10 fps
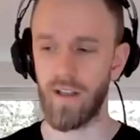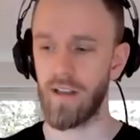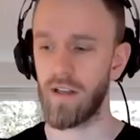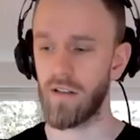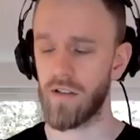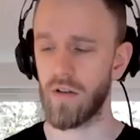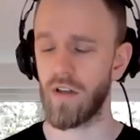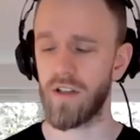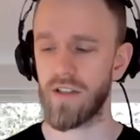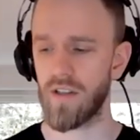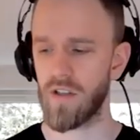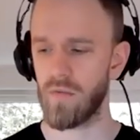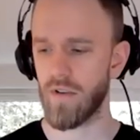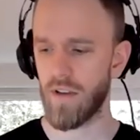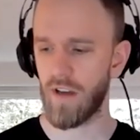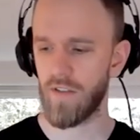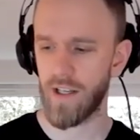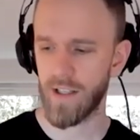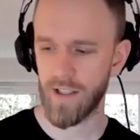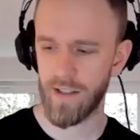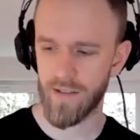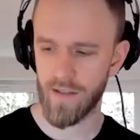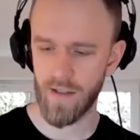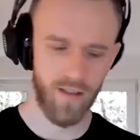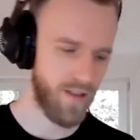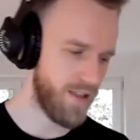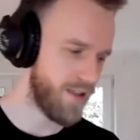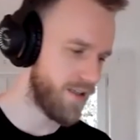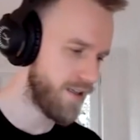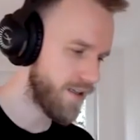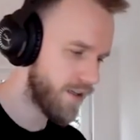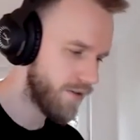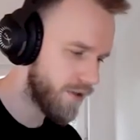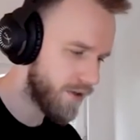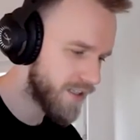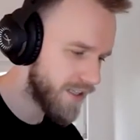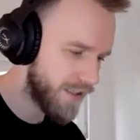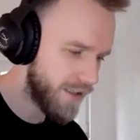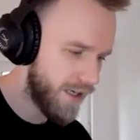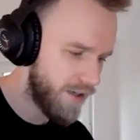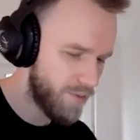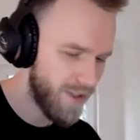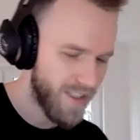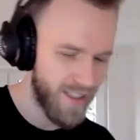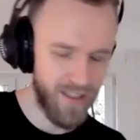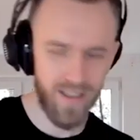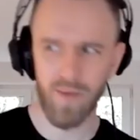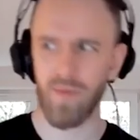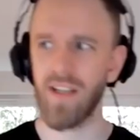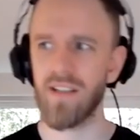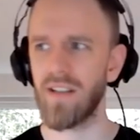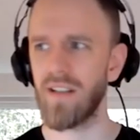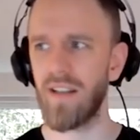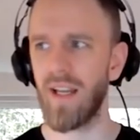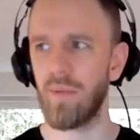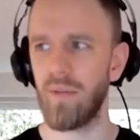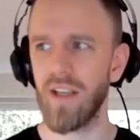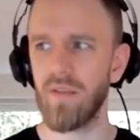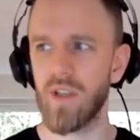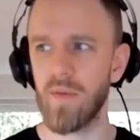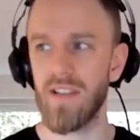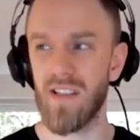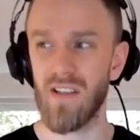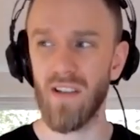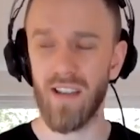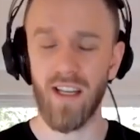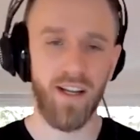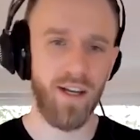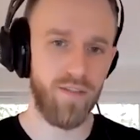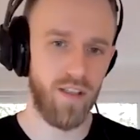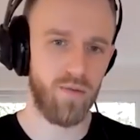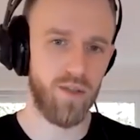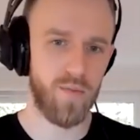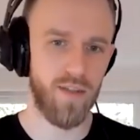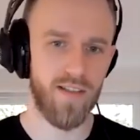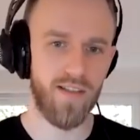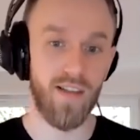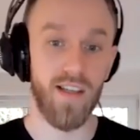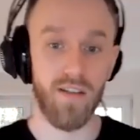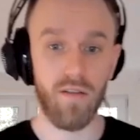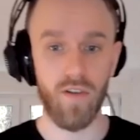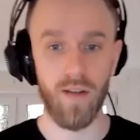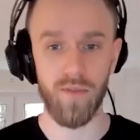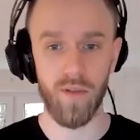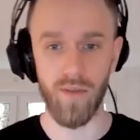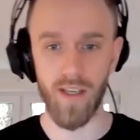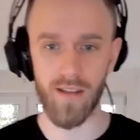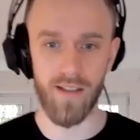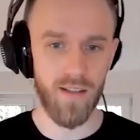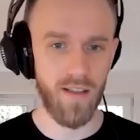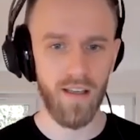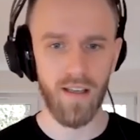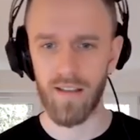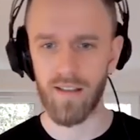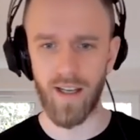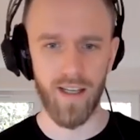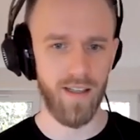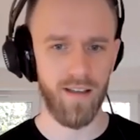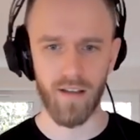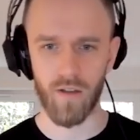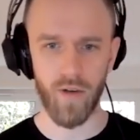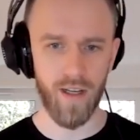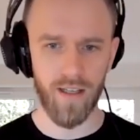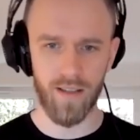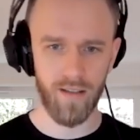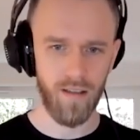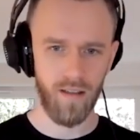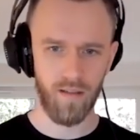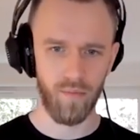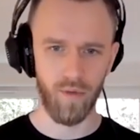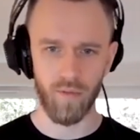And then also a discussion worth having, Ake, is that I don't know exactly how big he is, but he's not that big, which means he's not that heavy, which means it's easier for him to make these tiny and quick pull